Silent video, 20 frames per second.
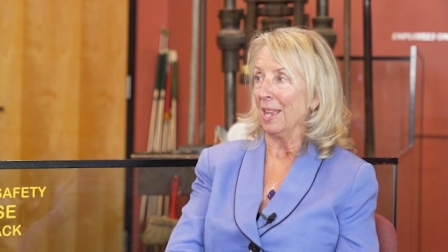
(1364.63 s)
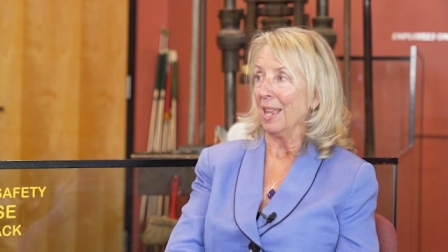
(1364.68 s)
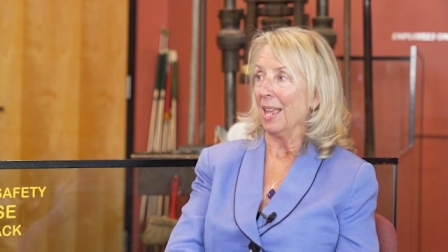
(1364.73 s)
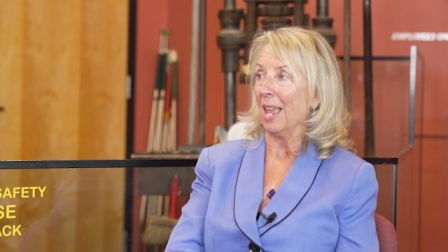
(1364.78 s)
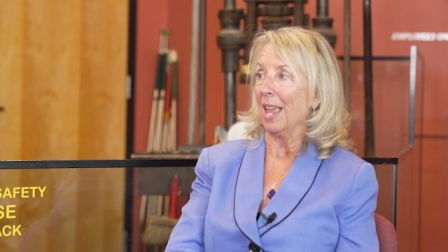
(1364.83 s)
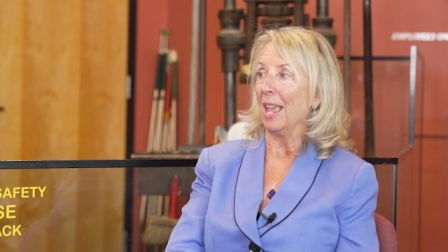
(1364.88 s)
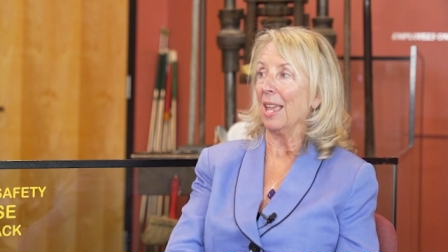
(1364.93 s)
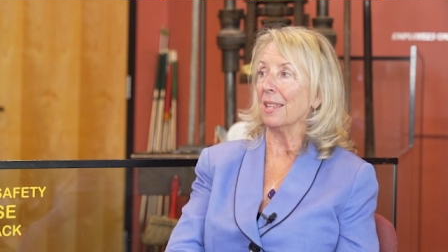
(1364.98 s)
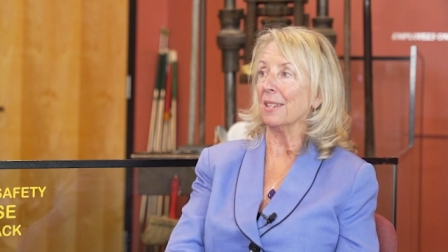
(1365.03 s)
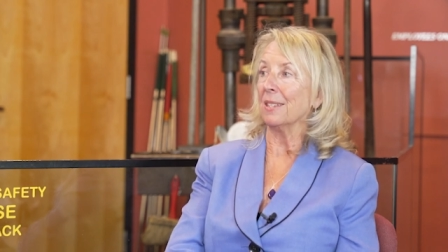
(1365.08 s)

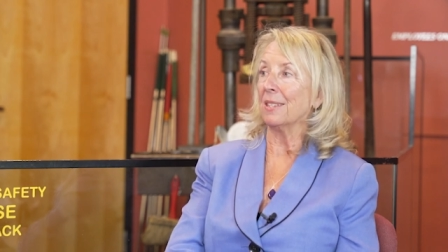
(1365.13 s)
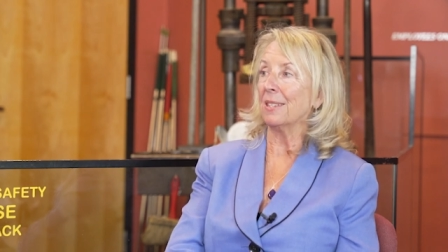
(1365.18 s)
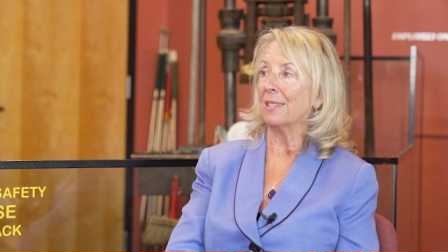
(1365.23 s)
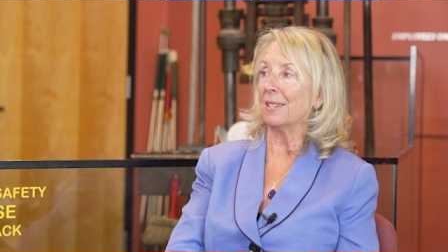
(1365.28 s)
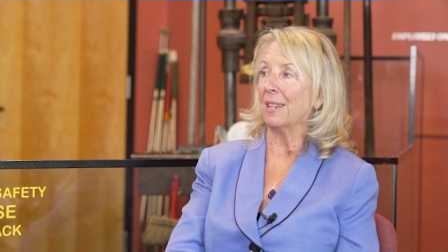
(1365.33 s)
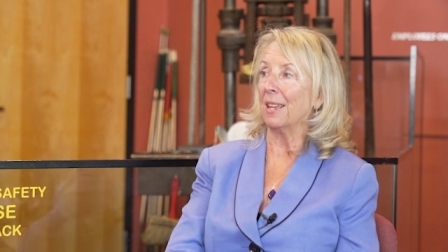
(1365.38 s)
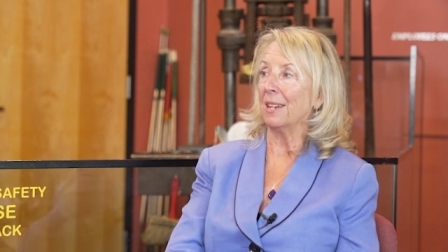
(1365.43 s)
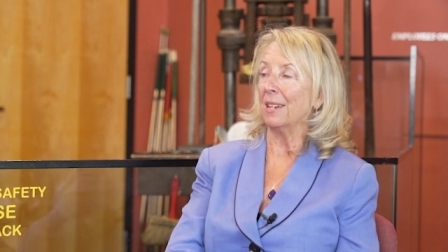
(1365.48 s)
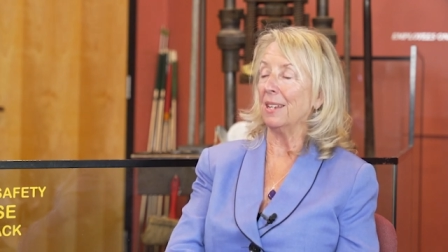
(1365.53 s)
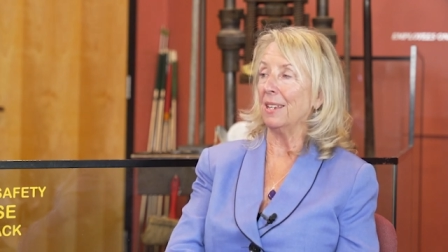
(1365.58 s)
Oh, wow.
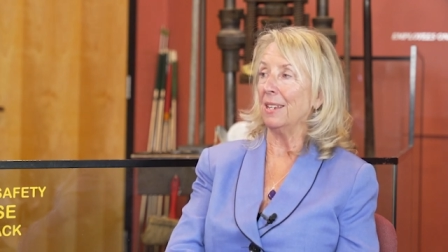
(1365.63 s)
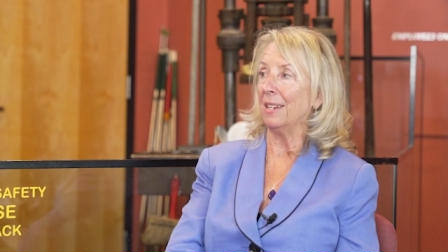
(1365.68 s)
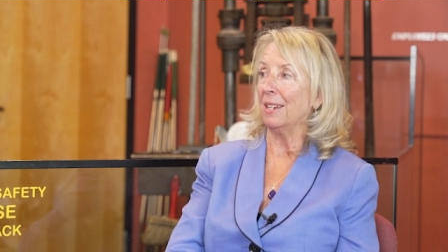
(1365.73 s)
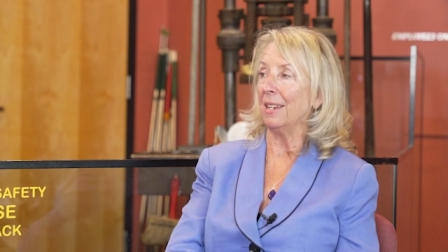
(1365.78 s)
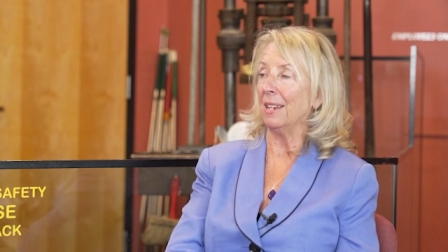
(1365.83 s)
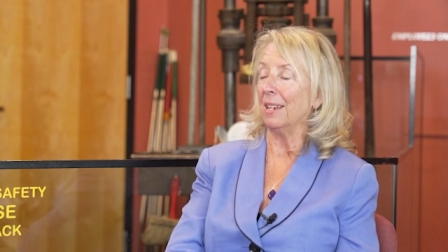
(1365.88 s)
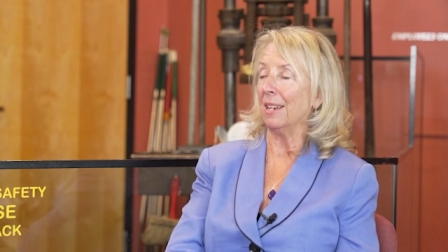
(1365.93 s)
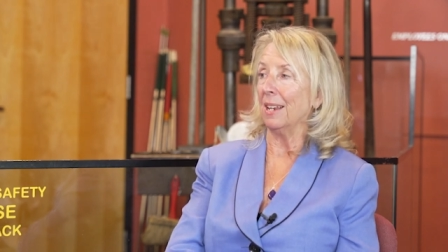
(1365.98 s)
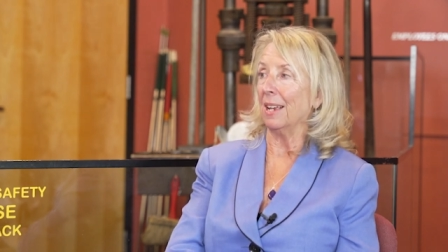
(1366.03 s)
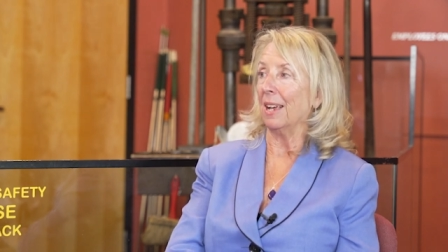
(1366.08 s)

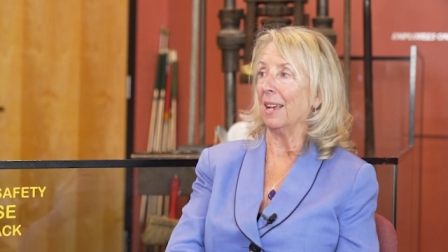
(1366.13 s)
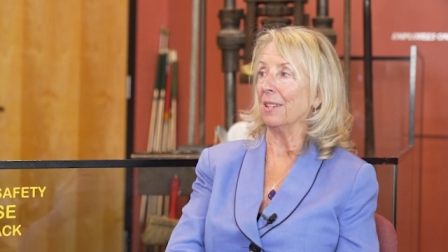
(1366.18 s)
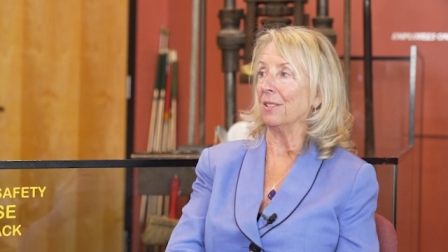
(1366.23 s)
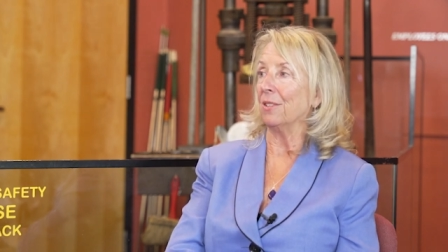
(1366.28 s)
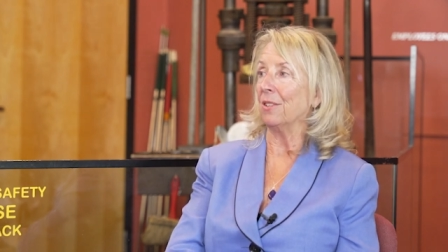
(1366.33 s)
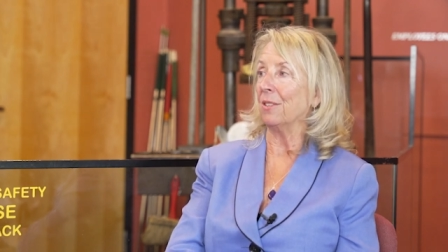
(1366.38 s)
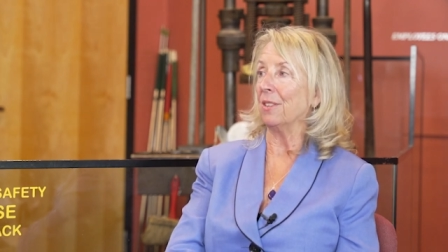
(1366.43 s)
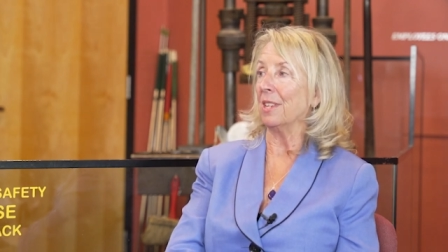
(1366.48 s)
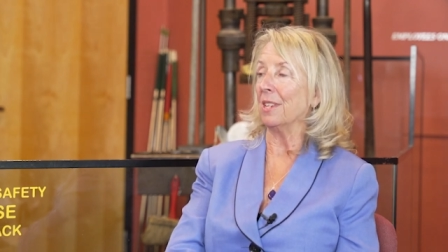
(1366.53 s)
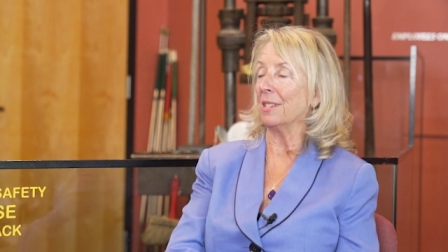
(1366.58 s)
Studied
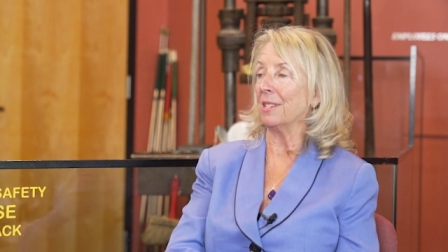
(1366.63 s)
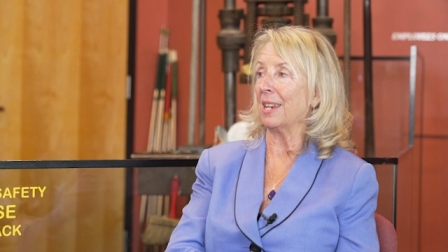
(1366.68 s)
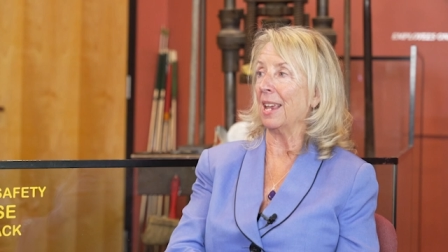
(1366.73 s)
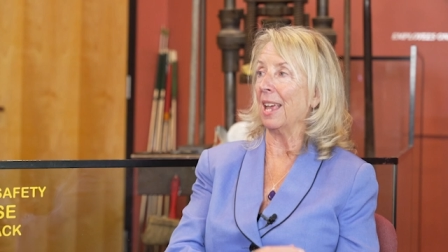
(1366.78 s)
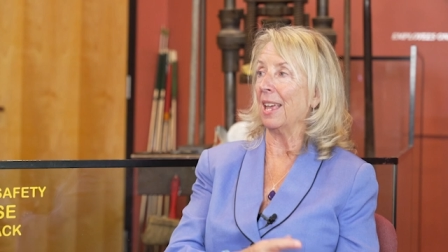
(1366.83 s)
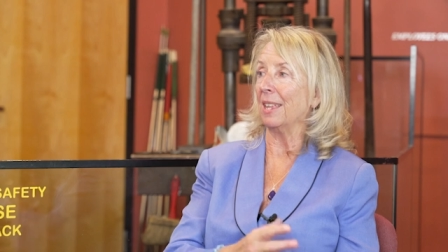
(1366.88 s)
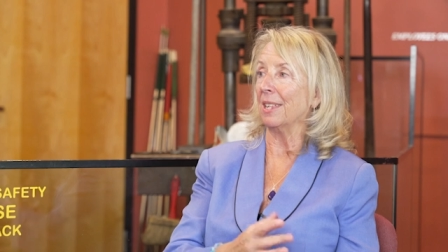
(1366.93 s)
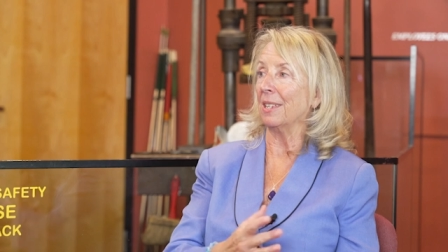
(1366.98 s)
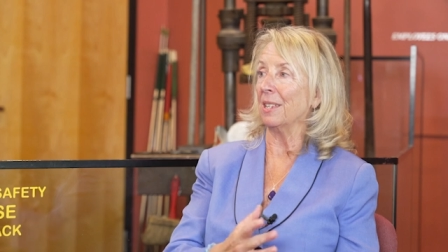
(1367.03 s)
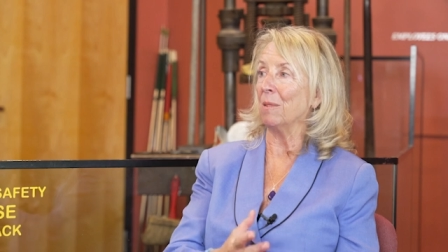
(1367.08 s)
under the
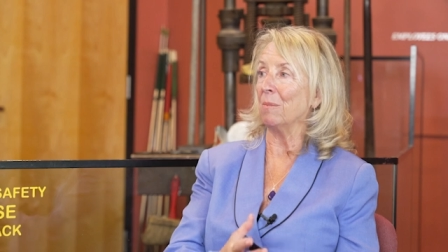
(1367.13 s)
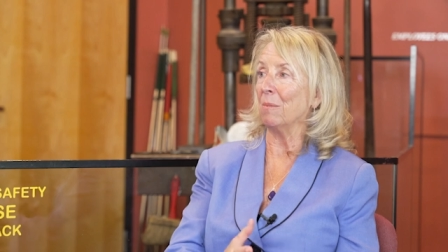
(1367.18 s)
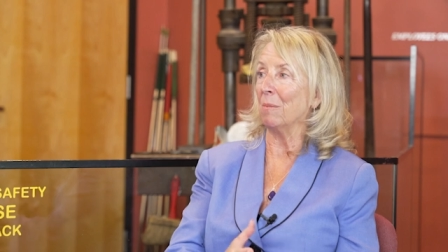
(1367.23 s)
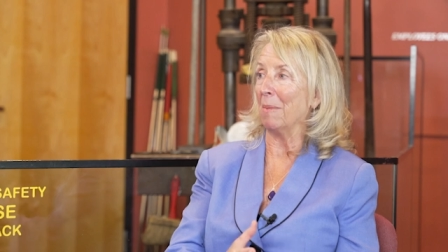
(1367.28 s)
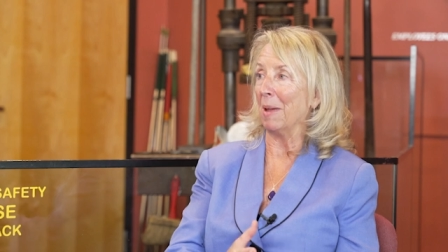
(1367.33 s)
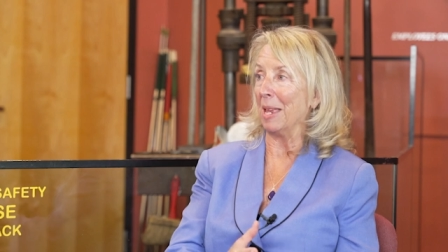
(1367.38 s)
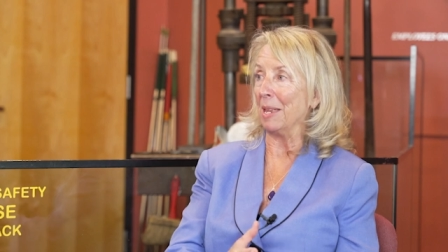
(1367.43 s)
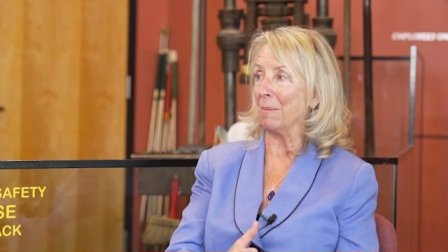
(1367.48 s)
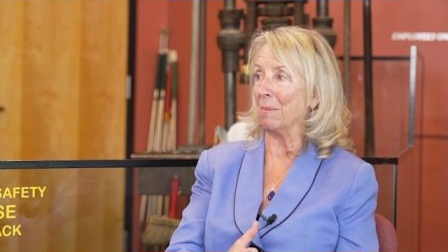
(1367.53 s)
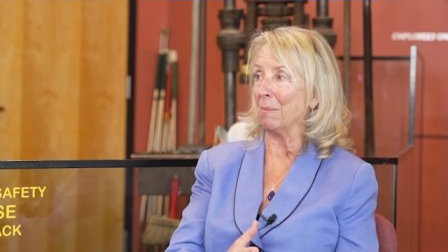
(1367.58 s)
Italian
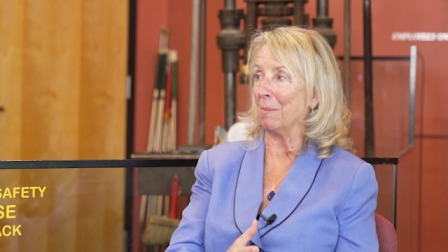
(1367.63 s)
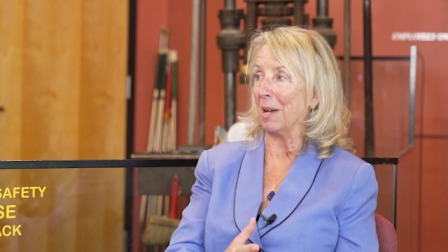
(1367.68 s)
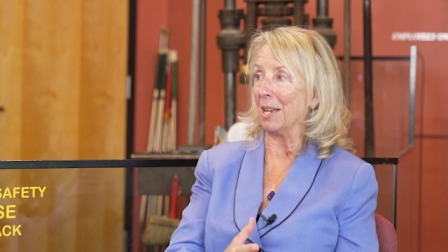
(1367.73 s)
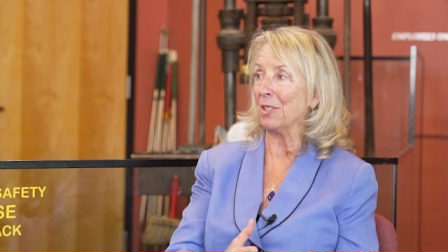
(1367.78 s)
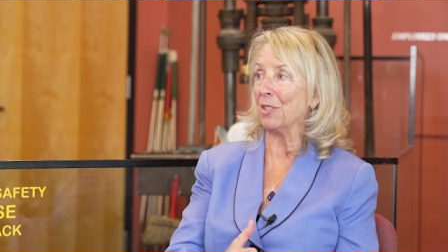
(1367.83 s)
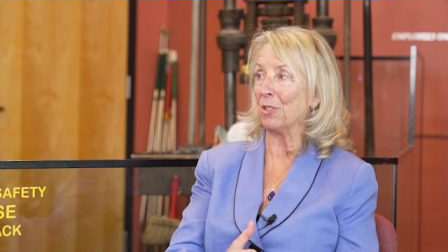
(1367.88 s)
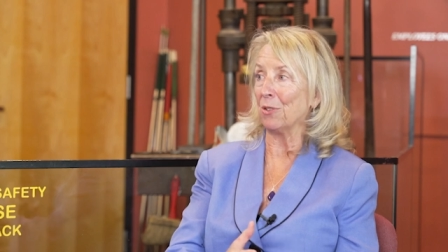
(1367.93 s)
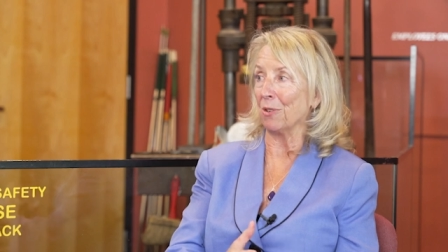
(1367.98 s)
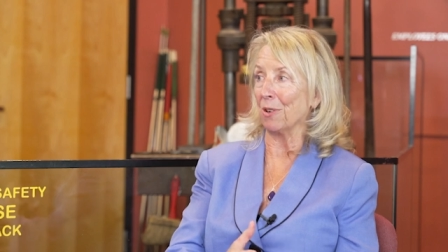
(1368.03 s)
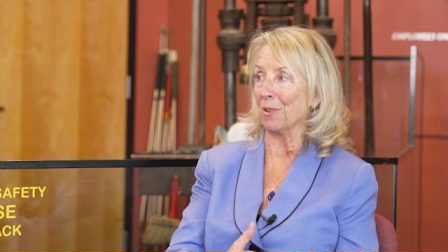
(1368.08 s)

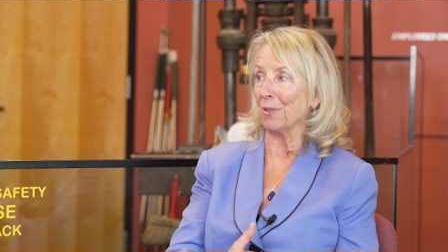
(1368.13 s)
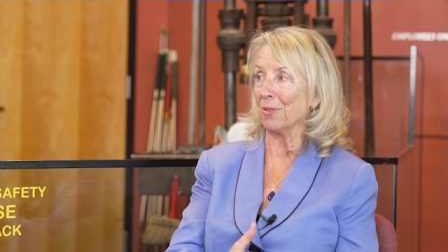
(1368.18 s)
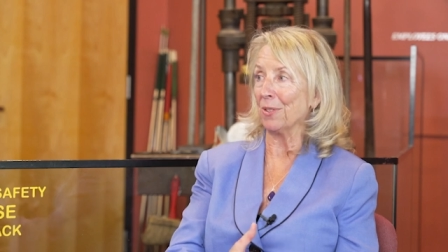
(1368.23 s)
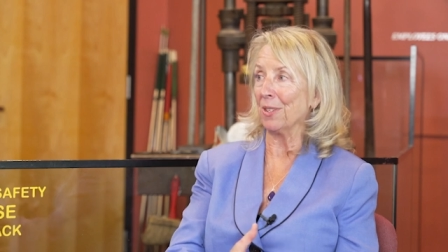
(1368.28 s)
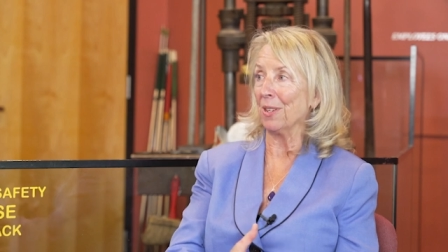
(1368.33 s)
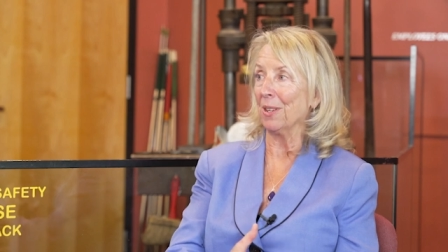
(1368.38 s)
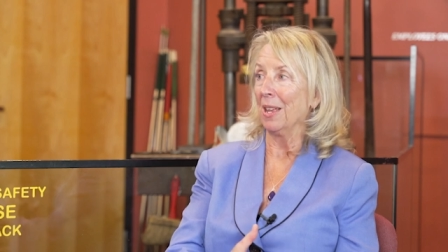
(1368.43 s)
maestros.